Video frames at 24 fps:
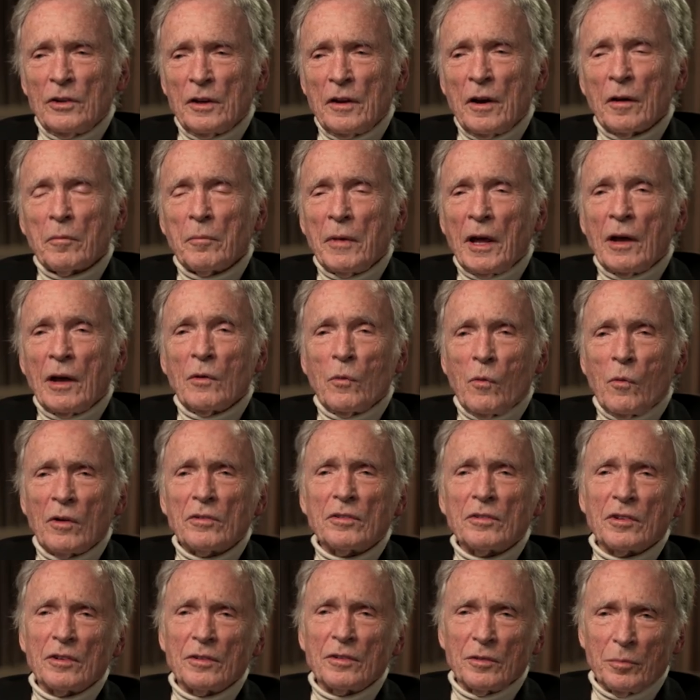a young man who
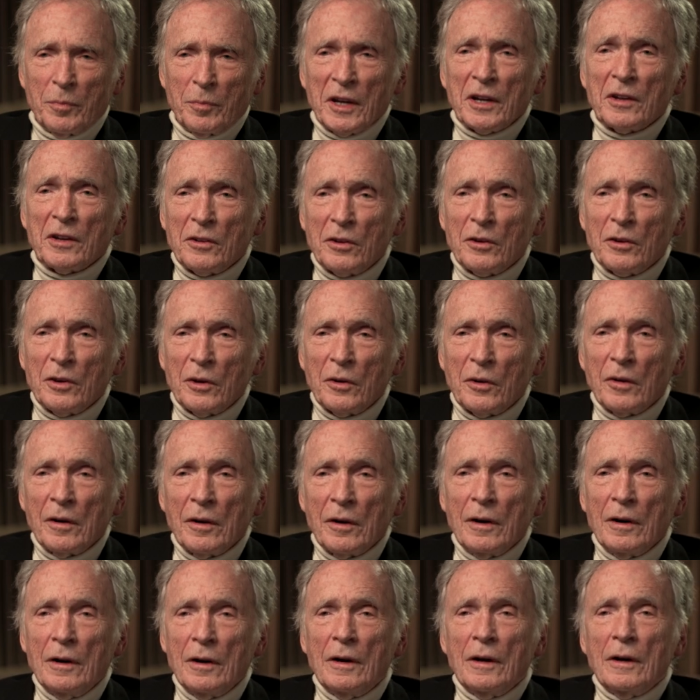wants to speak to you.
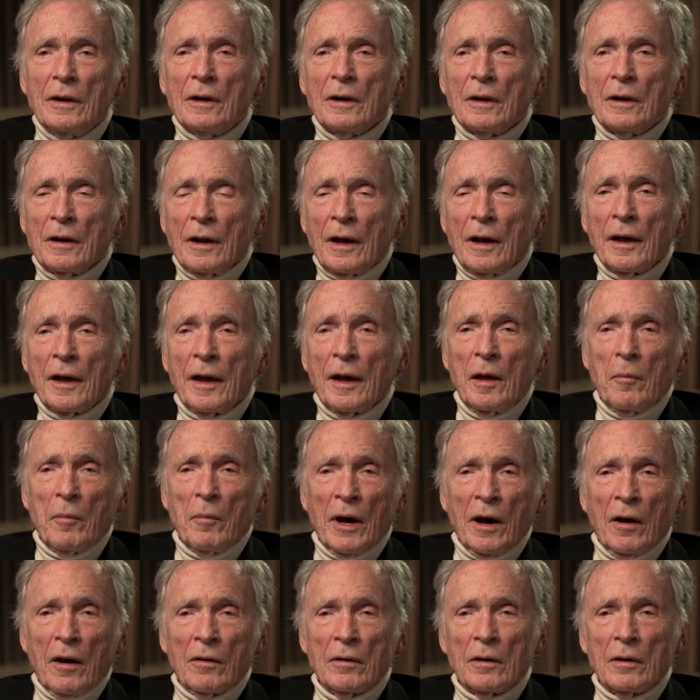And I came
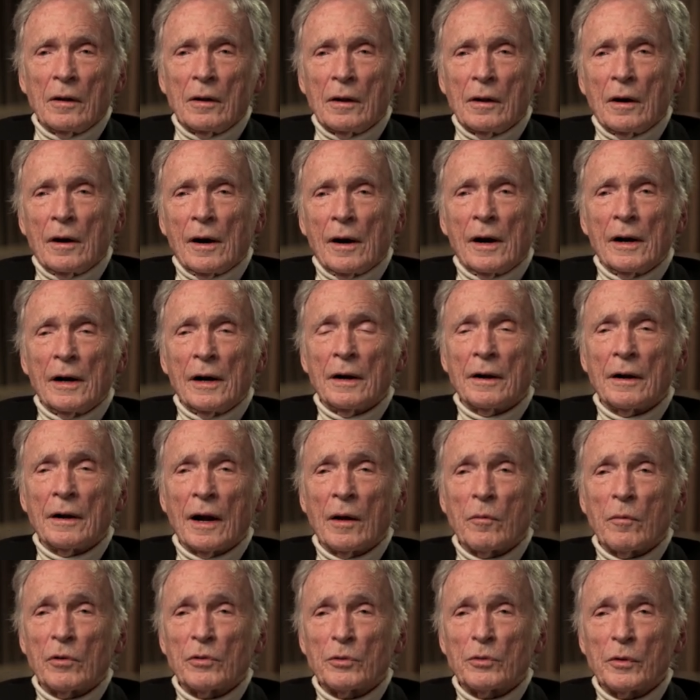out, and
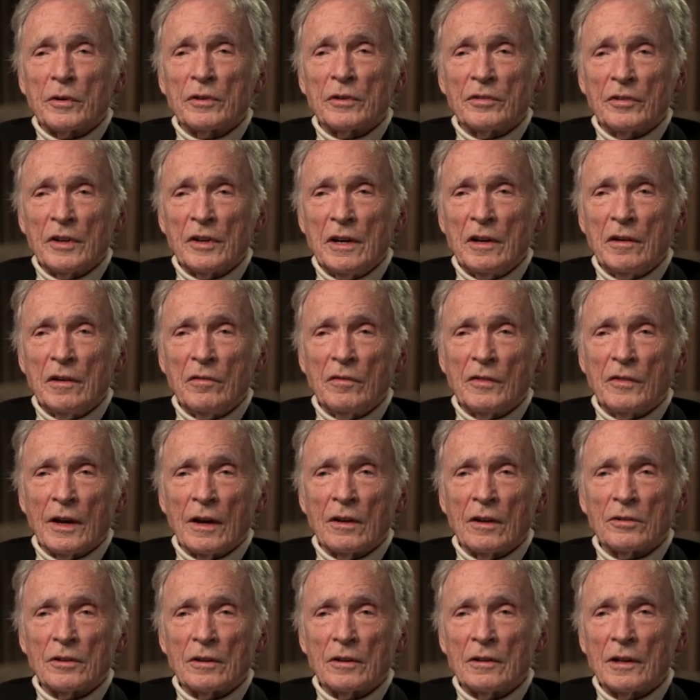I was received
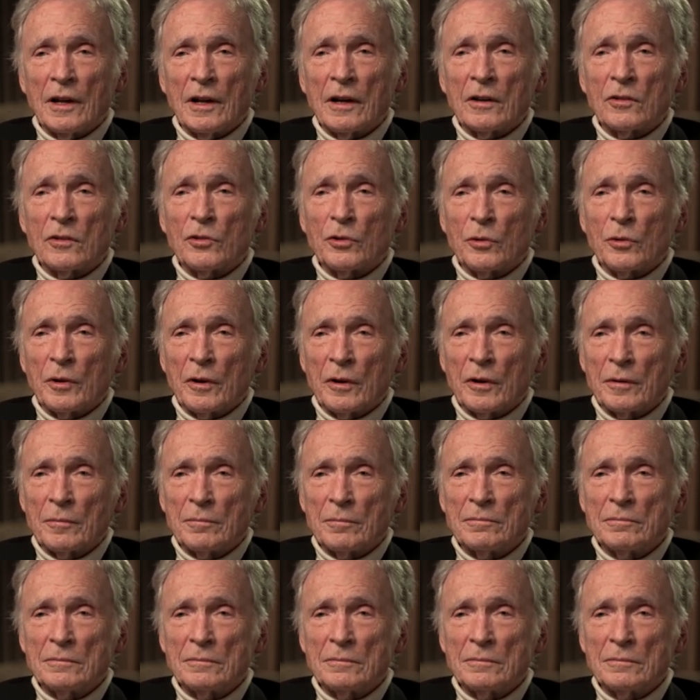as a lecturer.